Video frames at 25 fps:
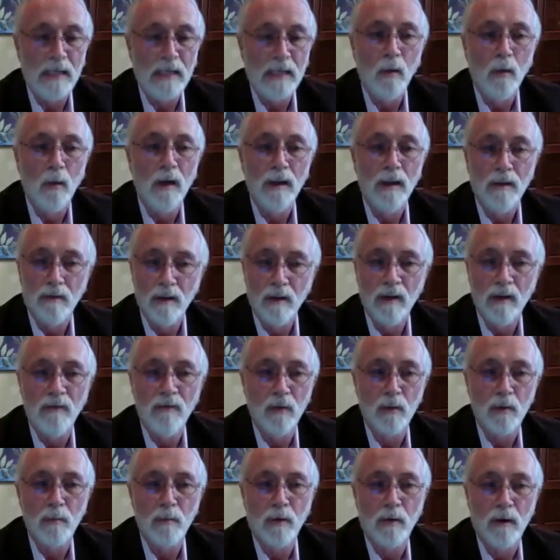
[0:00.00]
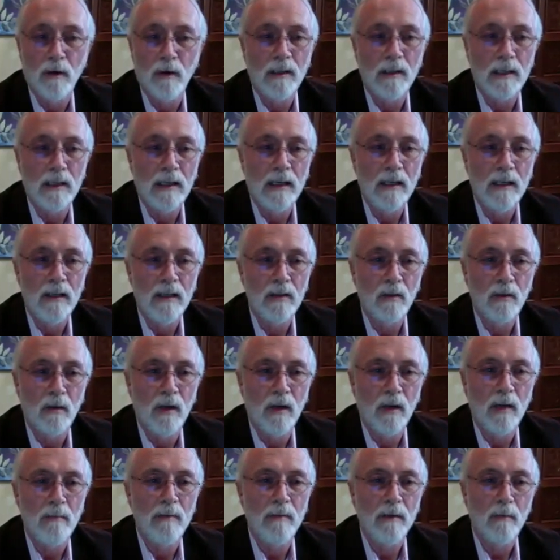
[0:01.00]
The very first part that I
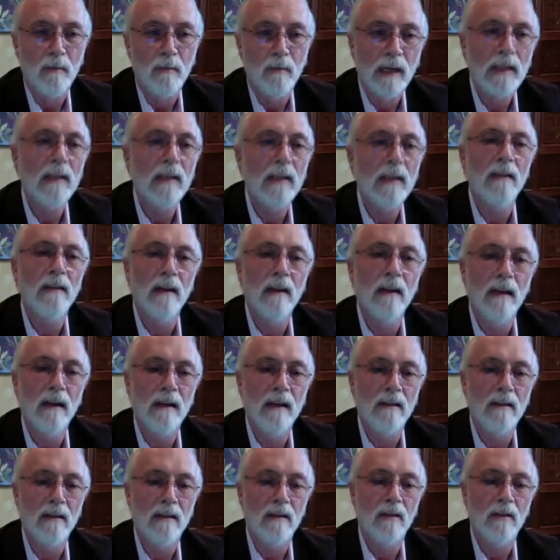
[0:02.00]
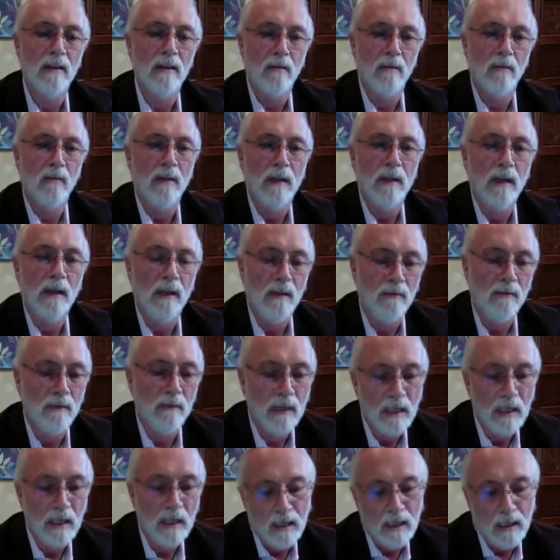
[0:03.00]
described, it recognizes that we have
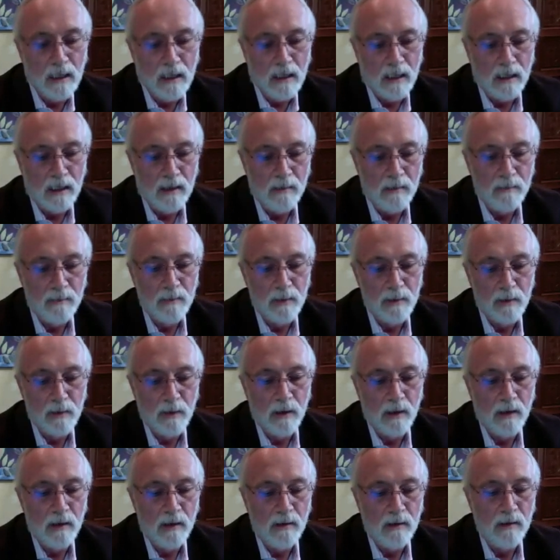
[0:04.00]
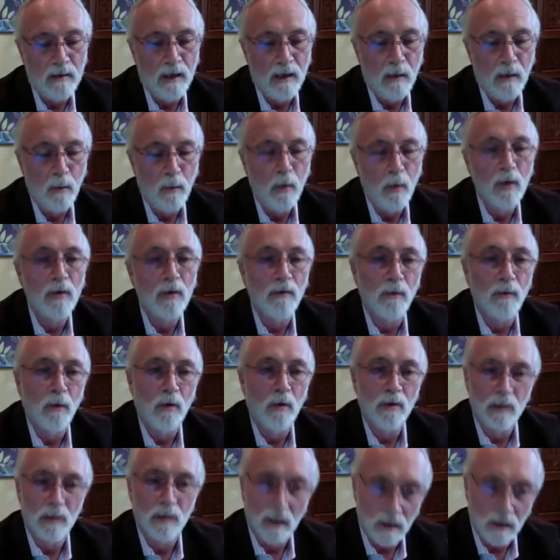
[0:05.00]
a
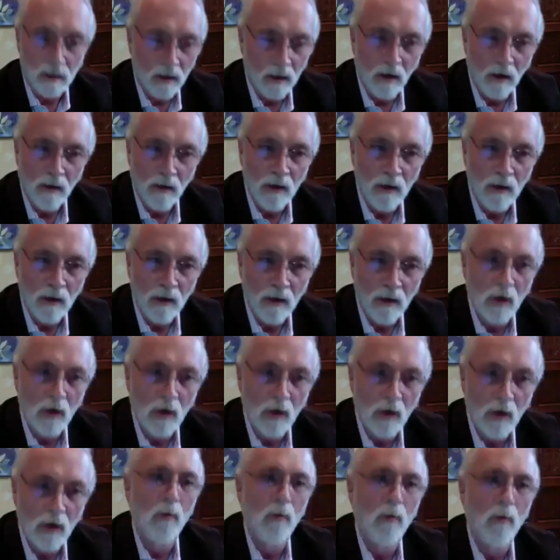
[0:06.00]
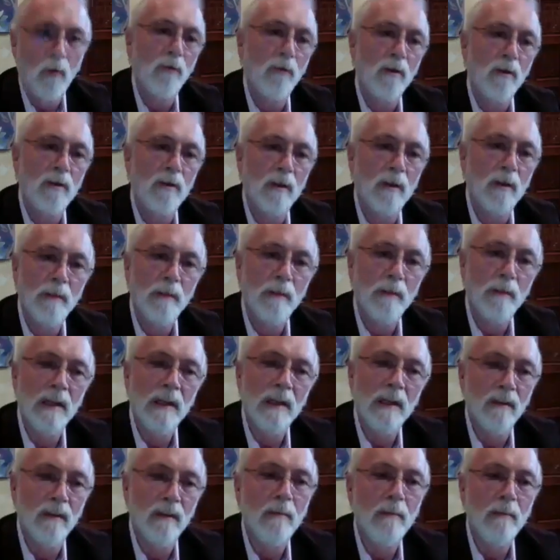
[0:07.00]
workforce, our current workforce, that many of
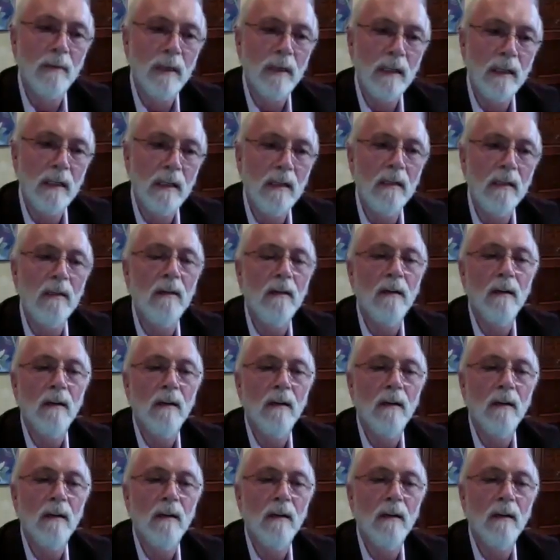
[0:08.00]
them need